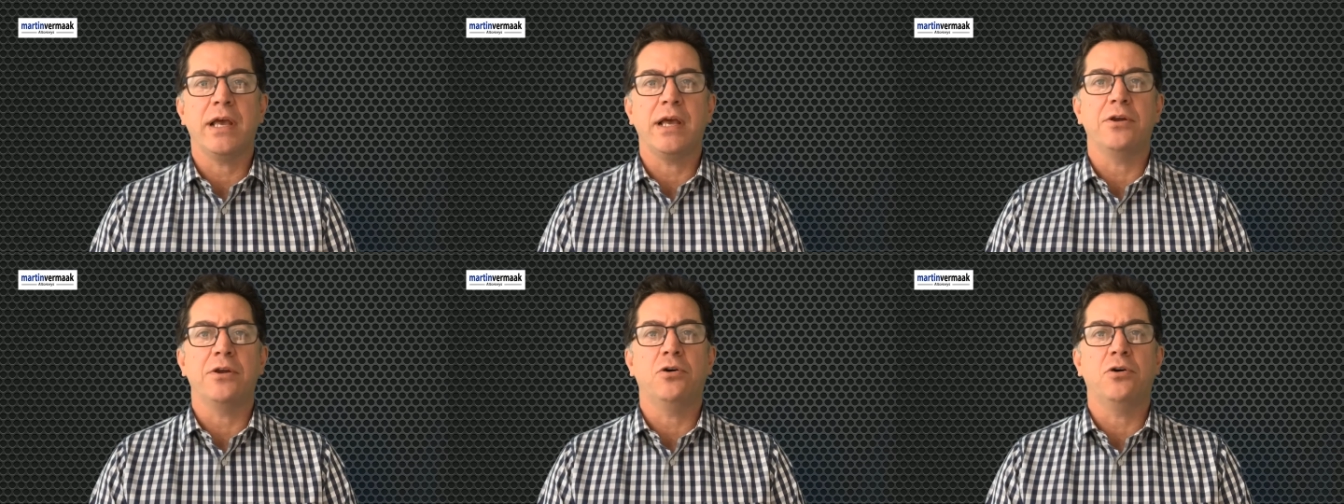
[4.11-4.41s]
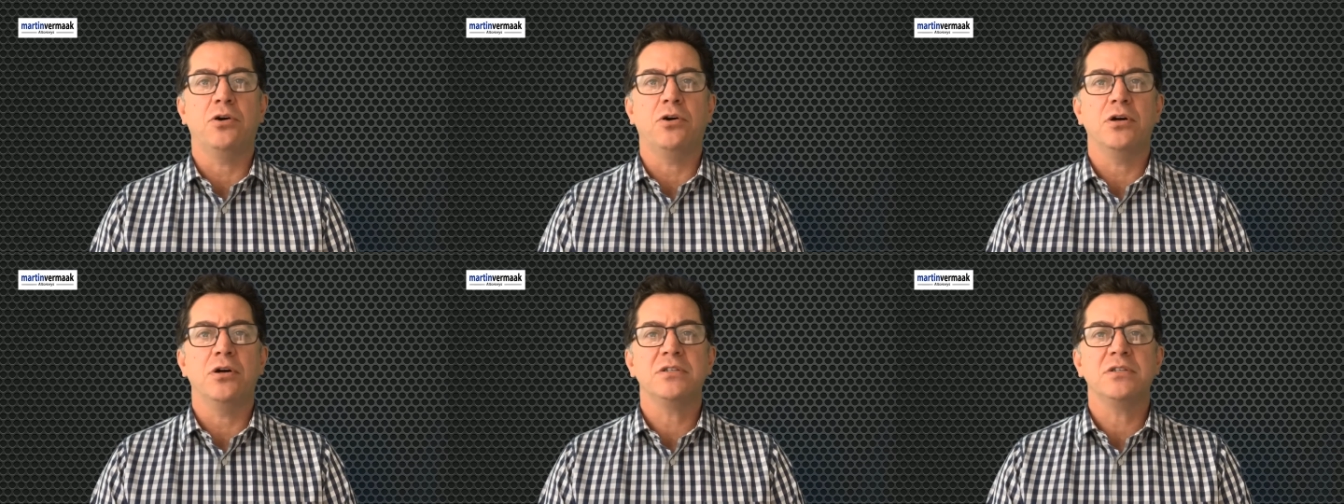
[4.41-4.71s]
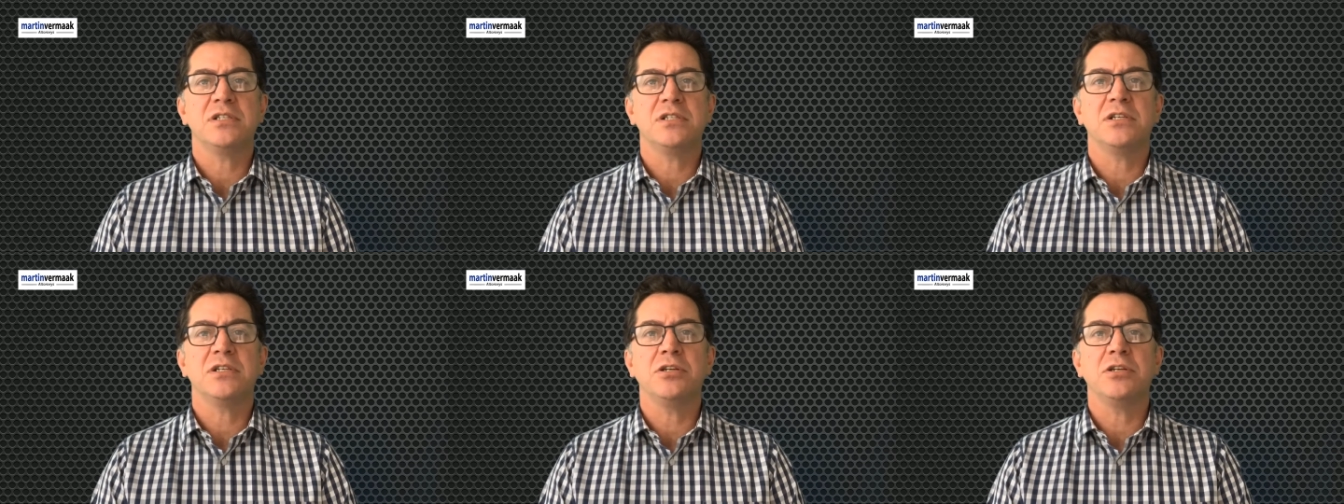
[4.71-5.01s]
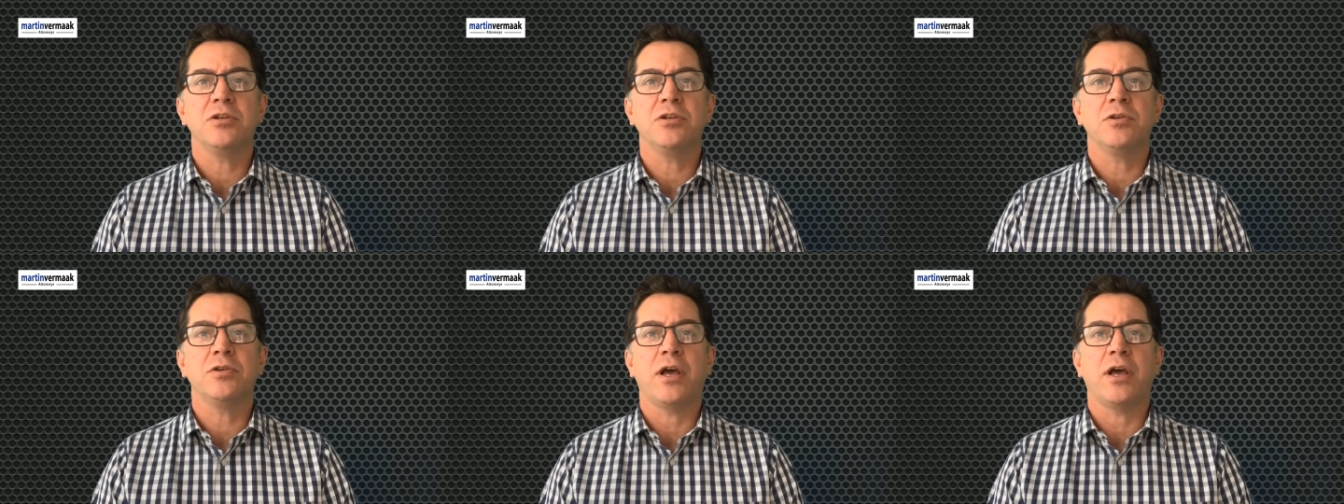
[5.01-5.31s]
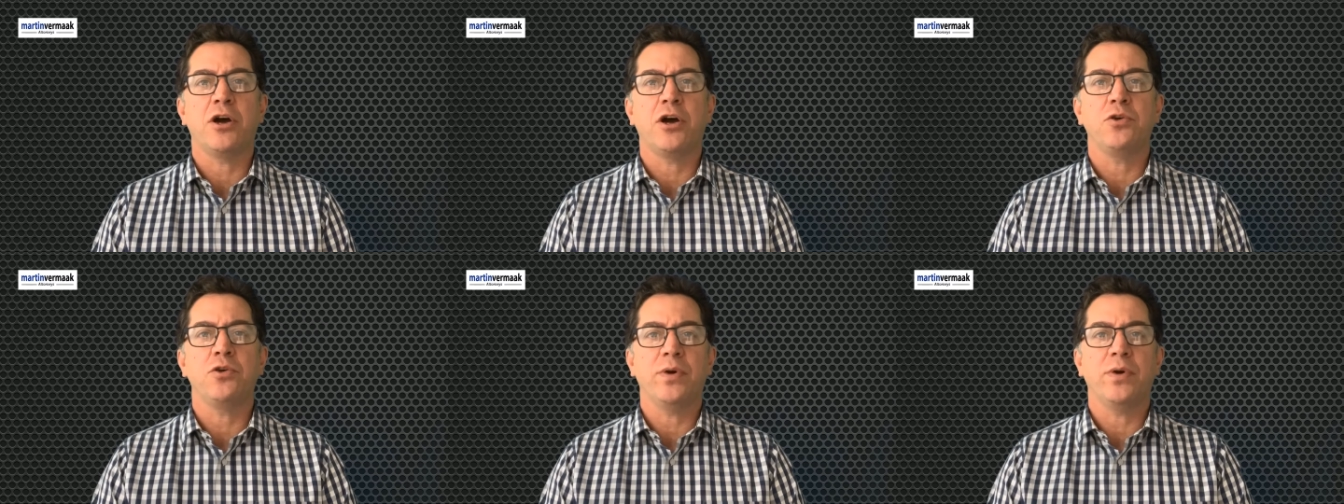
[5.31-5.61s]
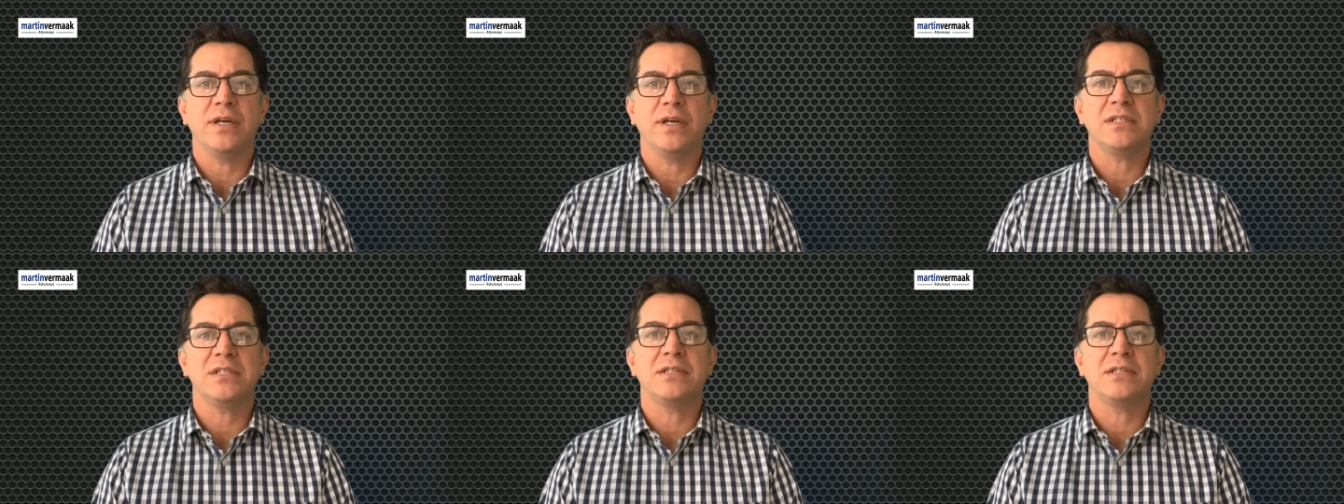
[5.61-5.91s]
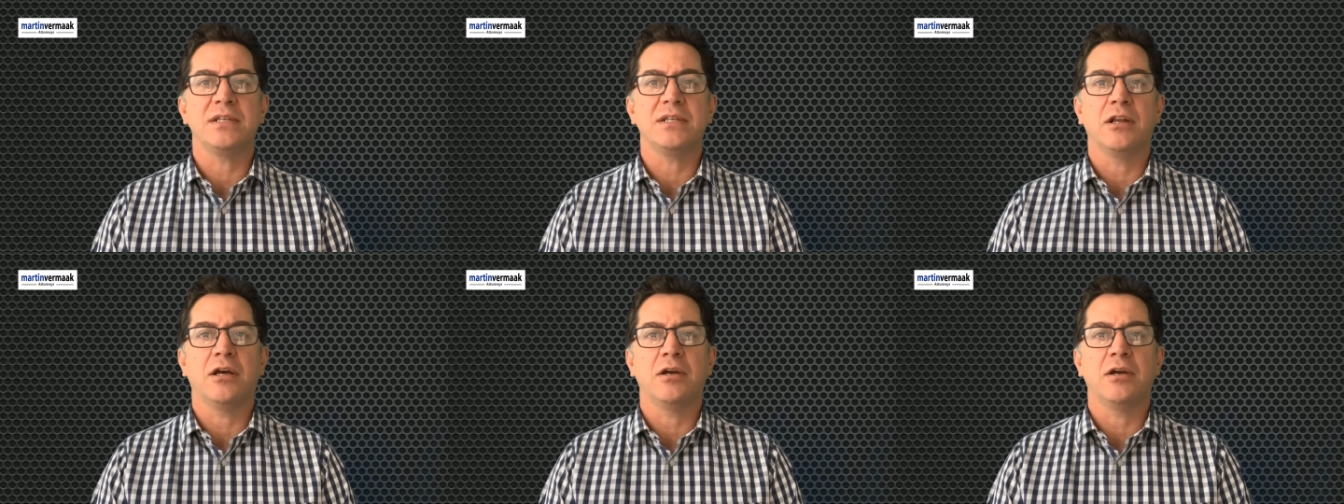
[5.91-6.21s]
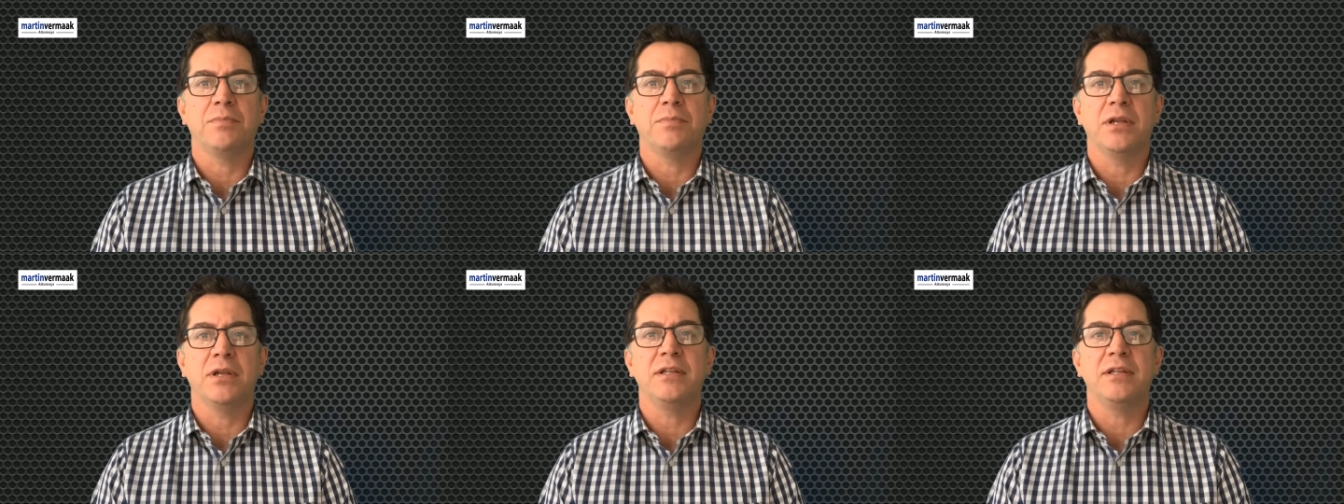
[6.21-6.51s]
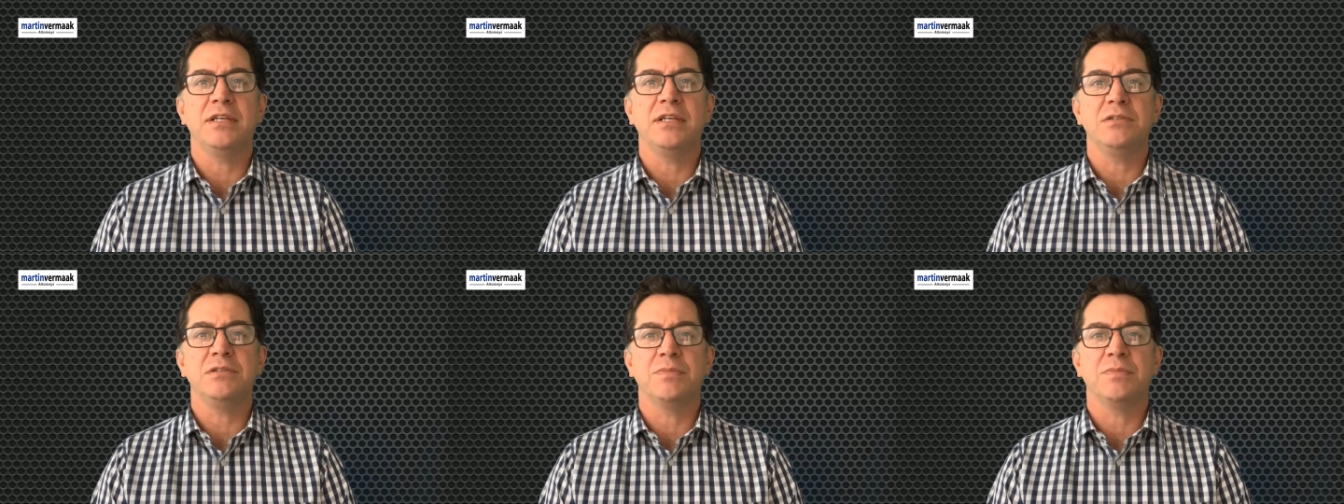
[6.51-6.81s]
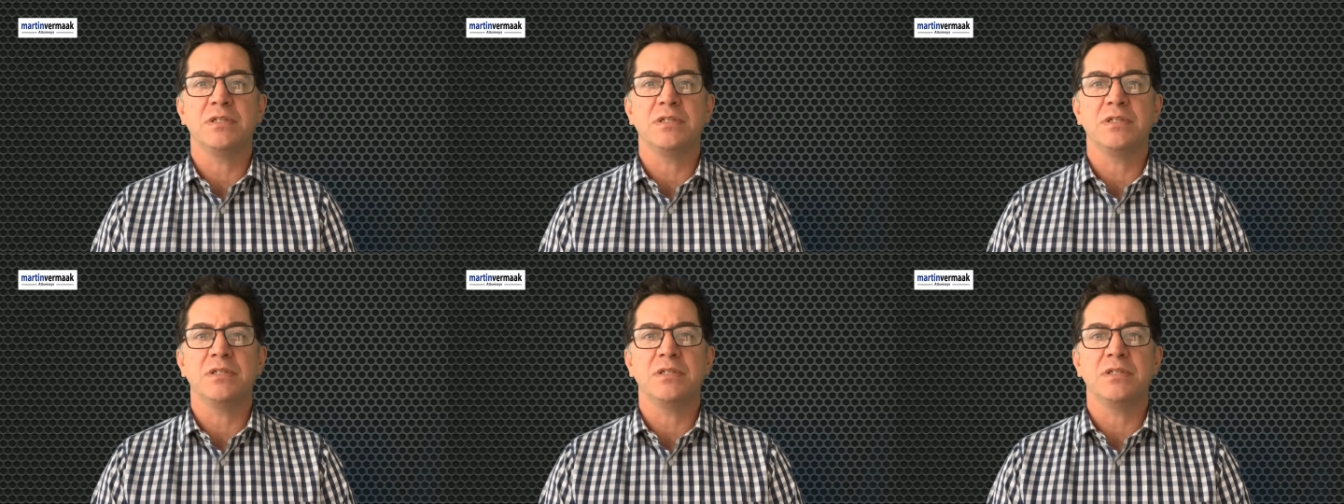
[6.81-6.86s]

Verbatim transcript: and are uncertain how your assets and liabilities